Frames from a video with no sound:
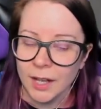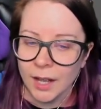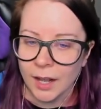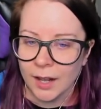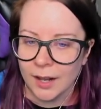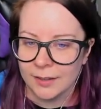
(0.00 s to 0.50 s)

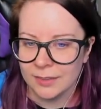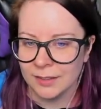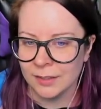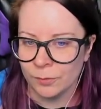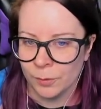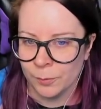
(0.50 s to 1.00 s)
Uh, I think
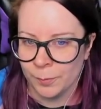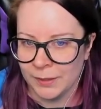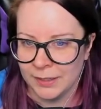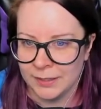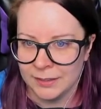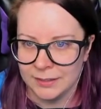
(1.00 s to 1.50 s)
it would have
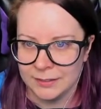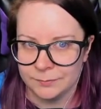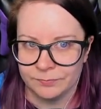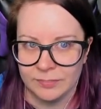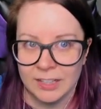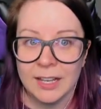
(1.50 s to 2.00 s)
been...
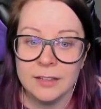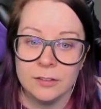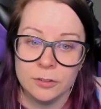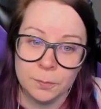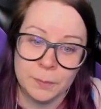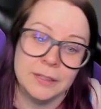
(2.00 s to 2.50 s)
Um, like, I
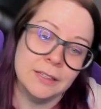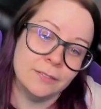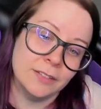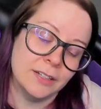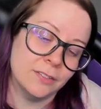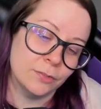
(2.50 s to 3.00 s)
do believe
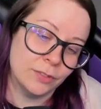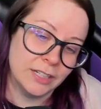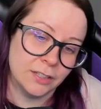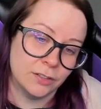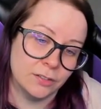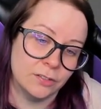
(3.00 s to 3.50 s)
that it's really
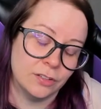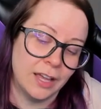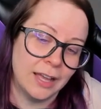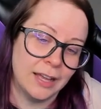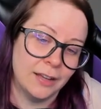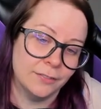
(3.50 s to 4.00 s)
good to
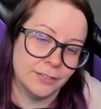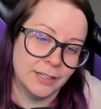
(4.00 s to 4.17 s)
have...